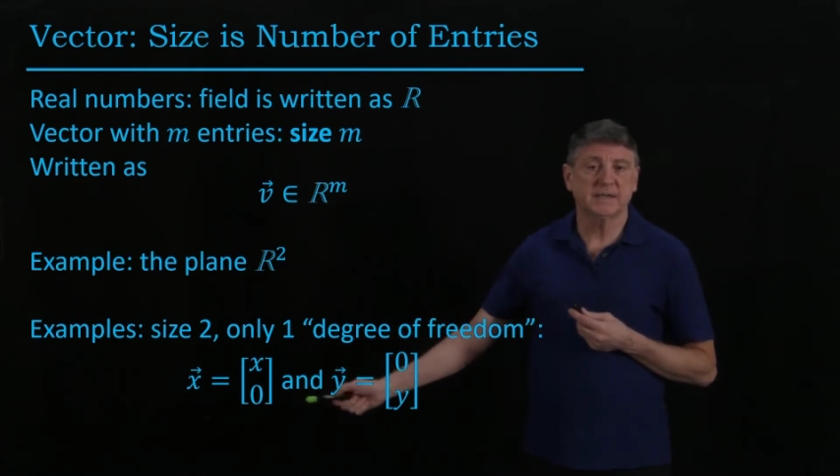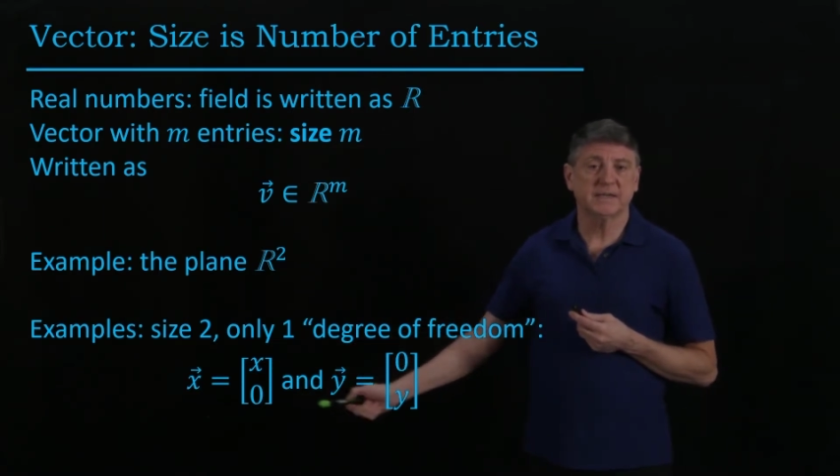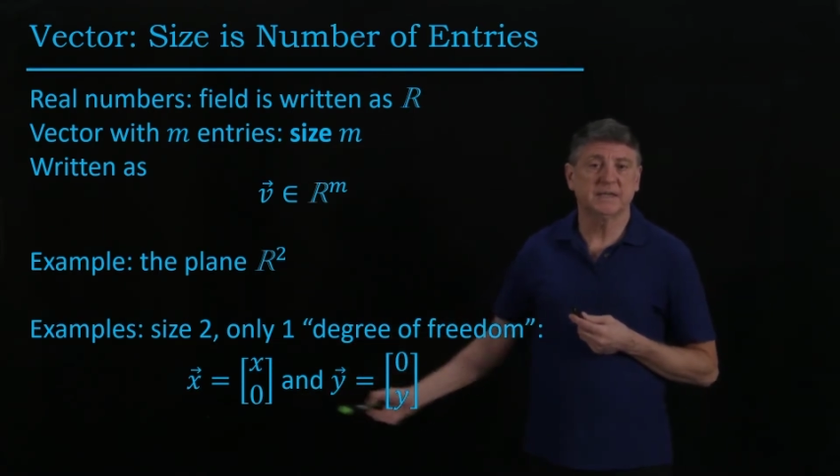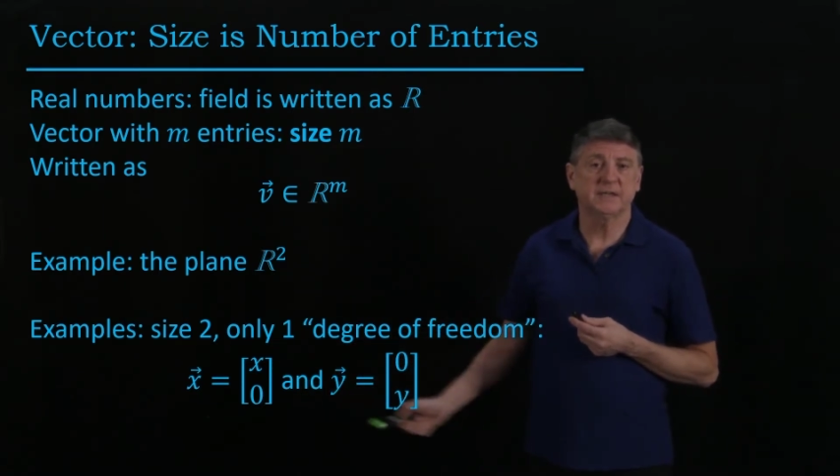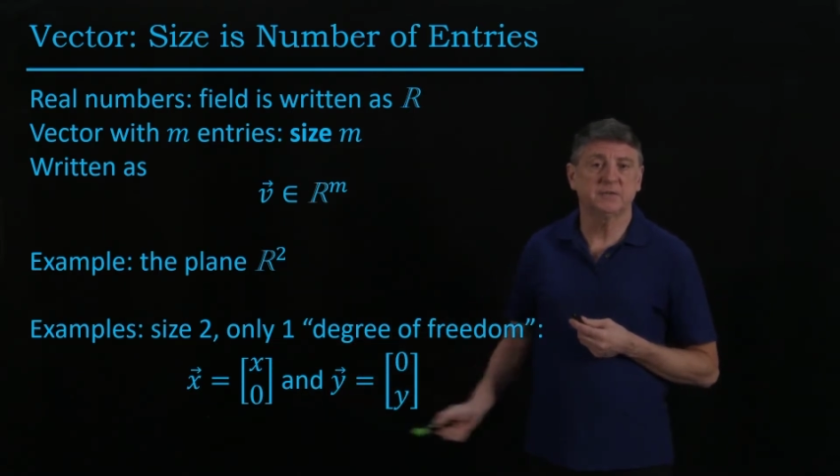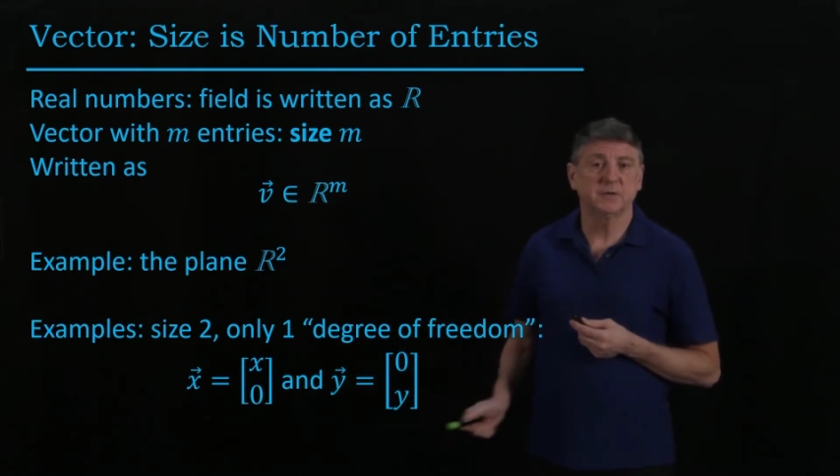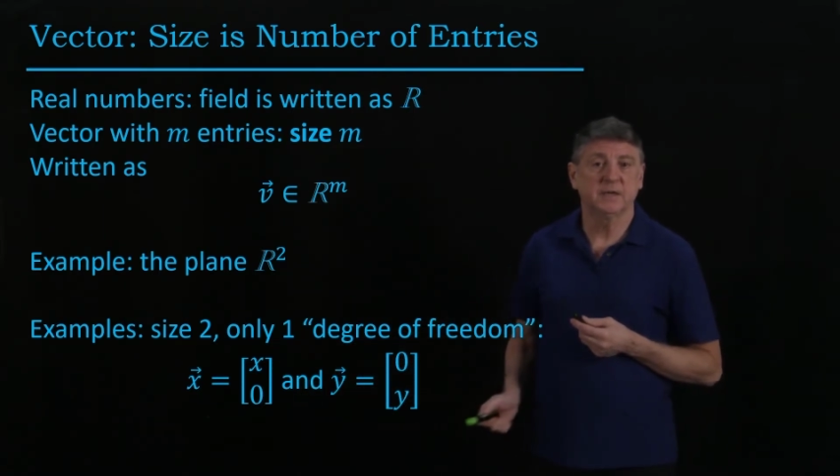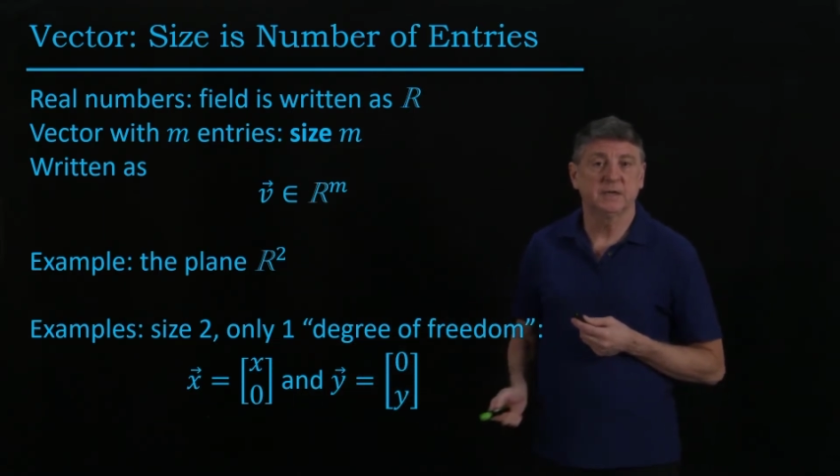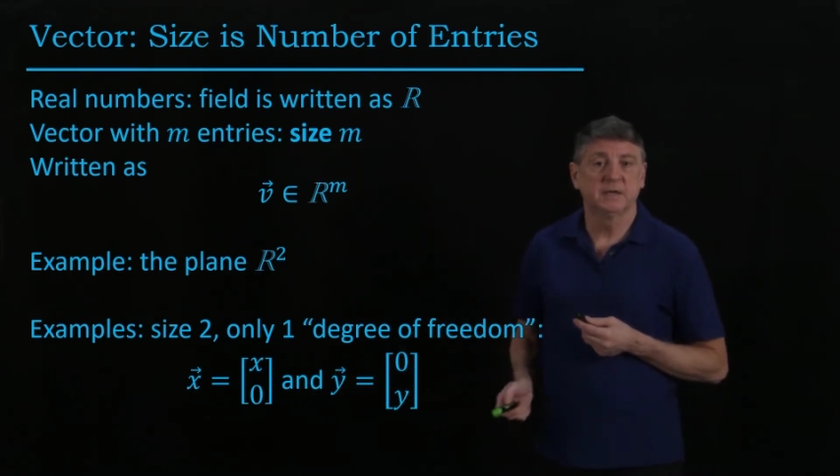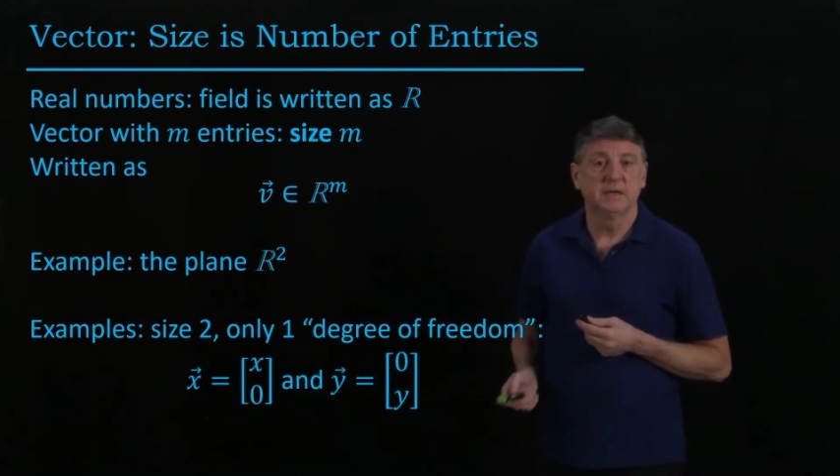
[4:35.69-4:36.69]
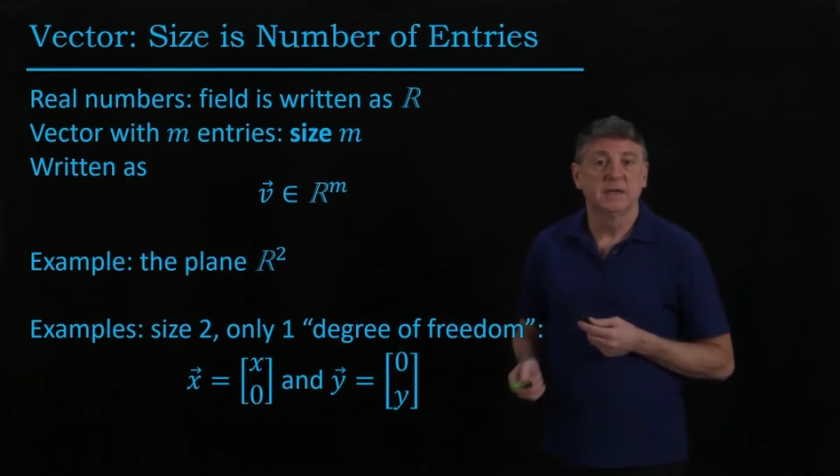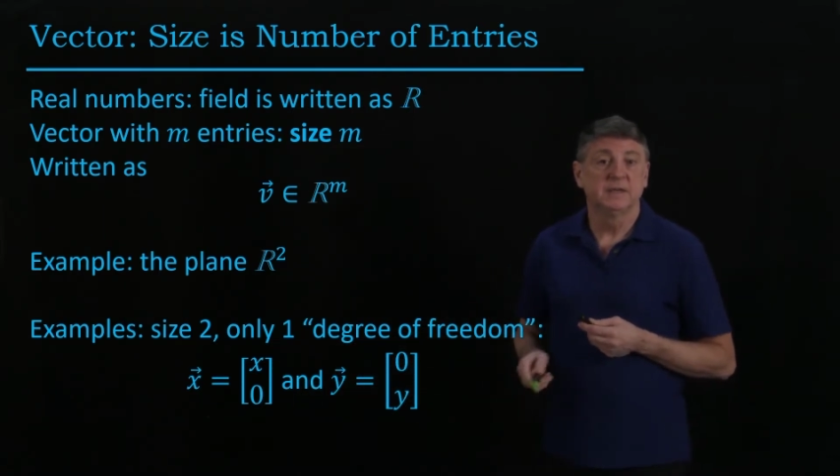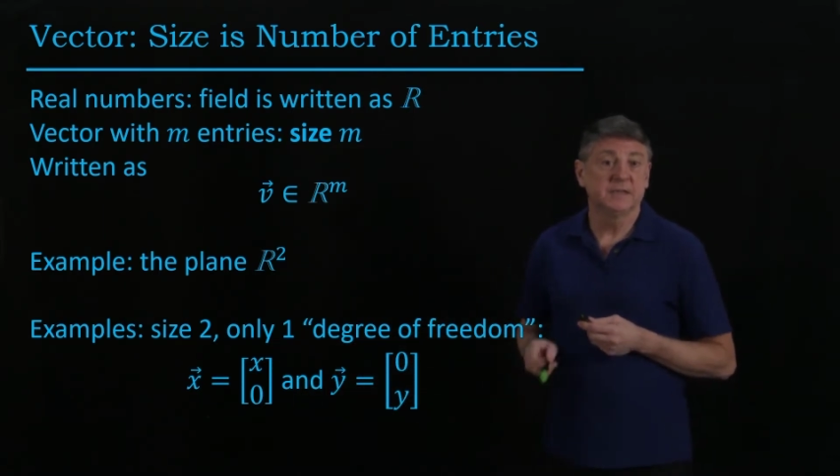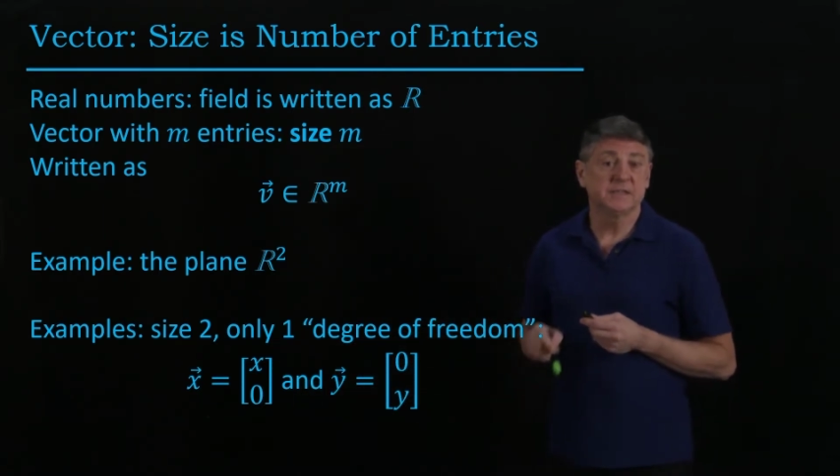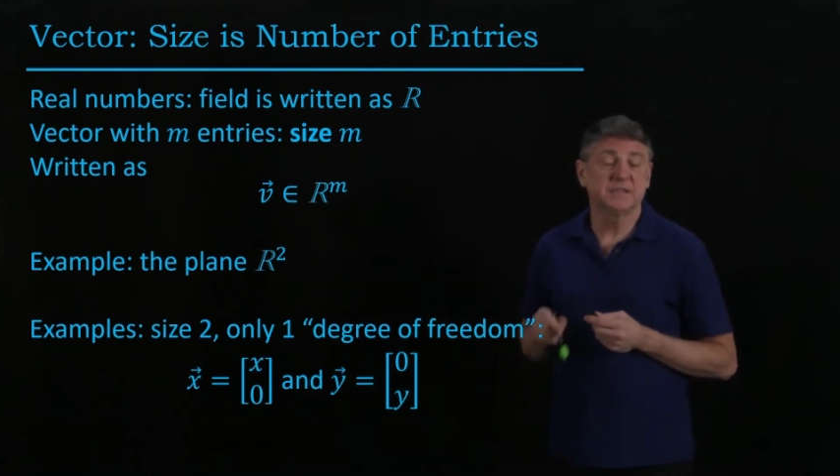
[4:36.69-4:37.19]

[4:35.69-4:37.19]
second entry. This